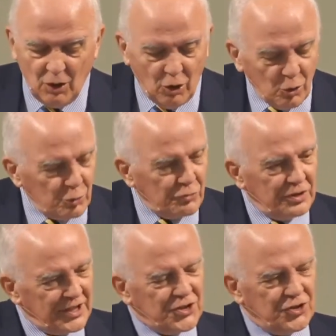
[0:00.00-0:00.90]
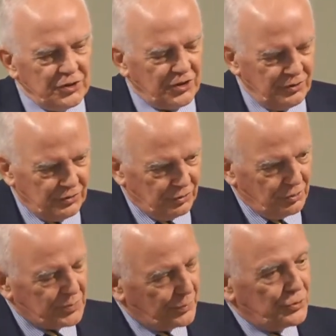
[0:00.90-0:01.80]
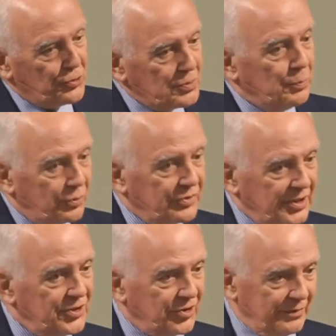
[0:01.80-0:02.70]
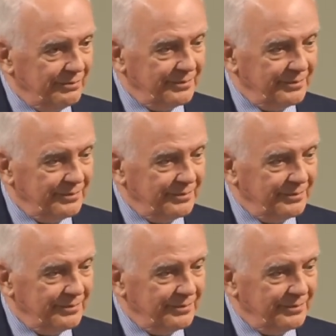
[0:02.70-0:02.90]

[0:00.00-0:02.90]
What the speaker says: All religion can do is produce more religion.